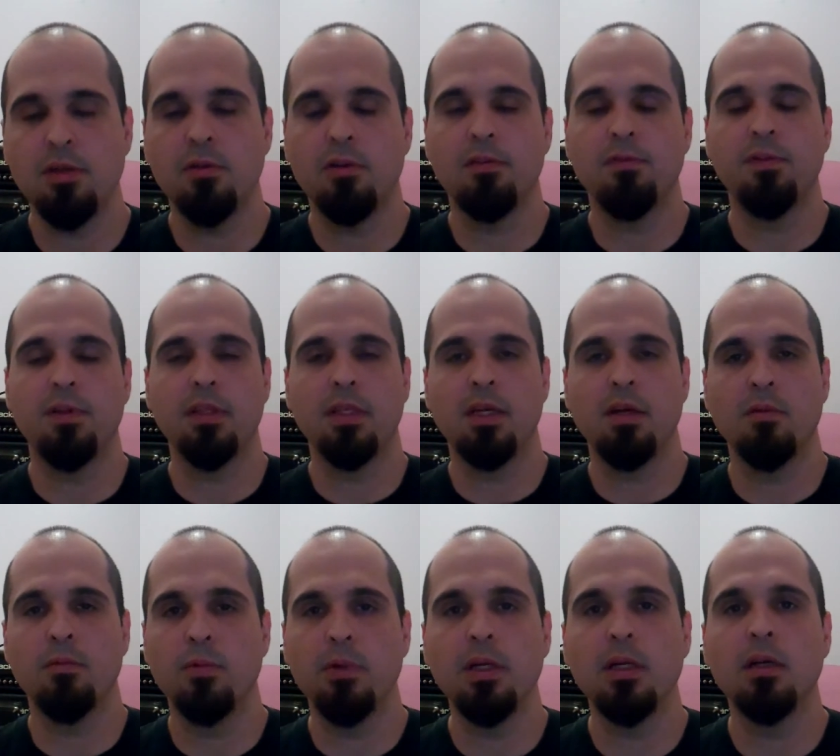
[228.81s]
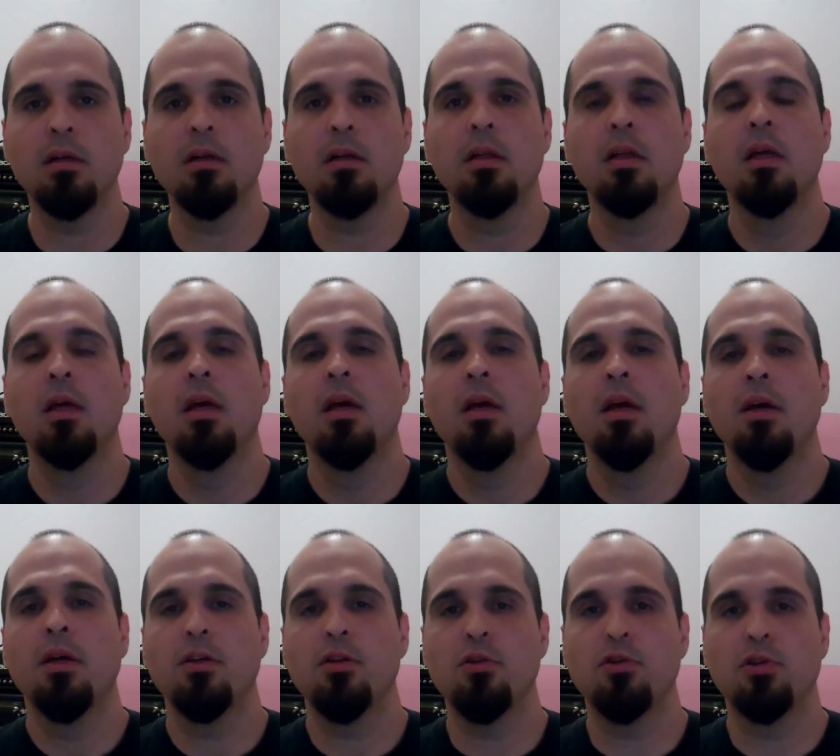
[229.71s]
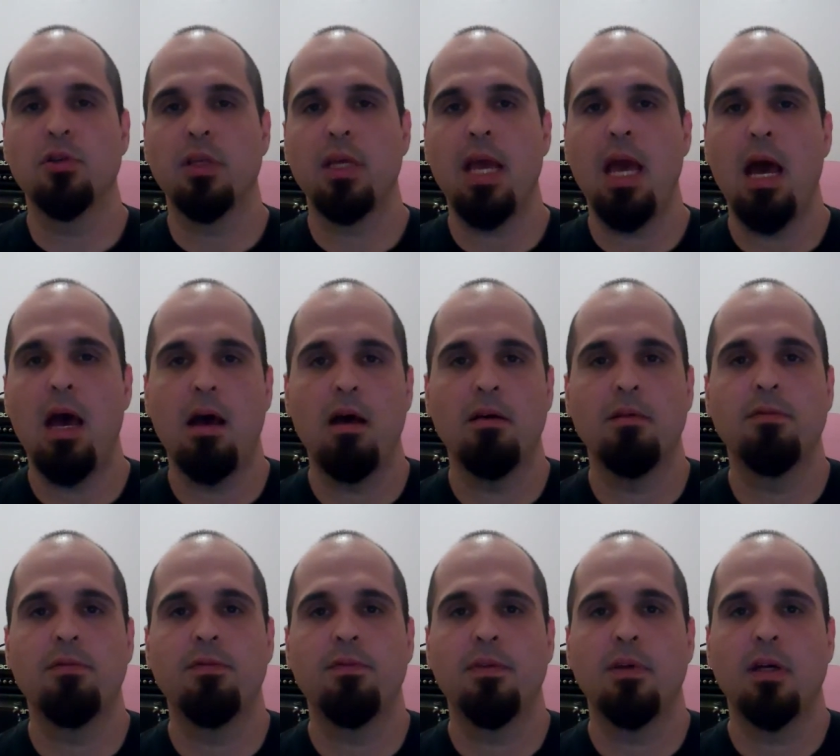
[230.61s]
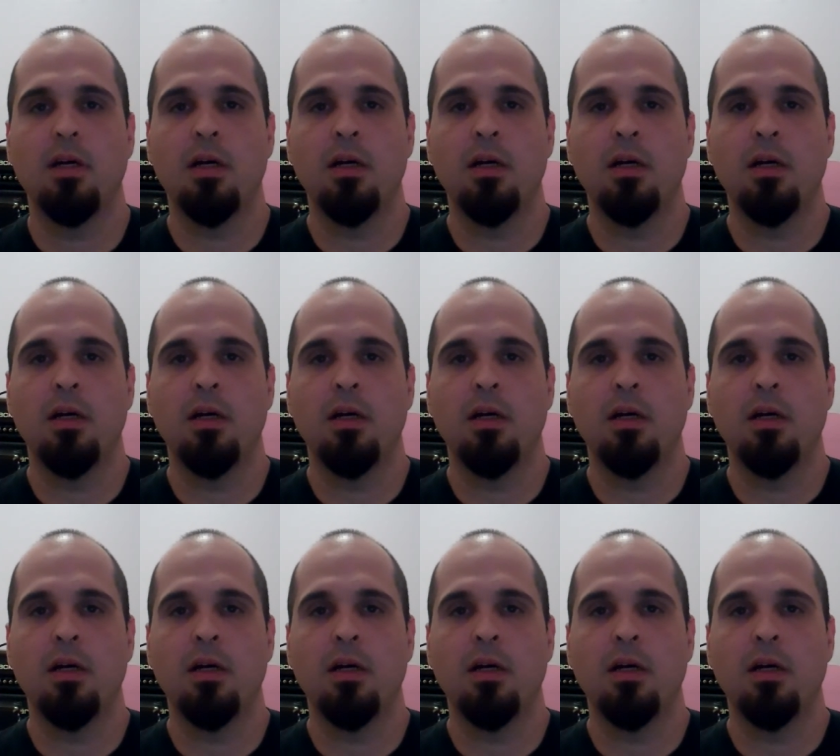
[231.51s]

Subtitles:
or feeling unreal usually have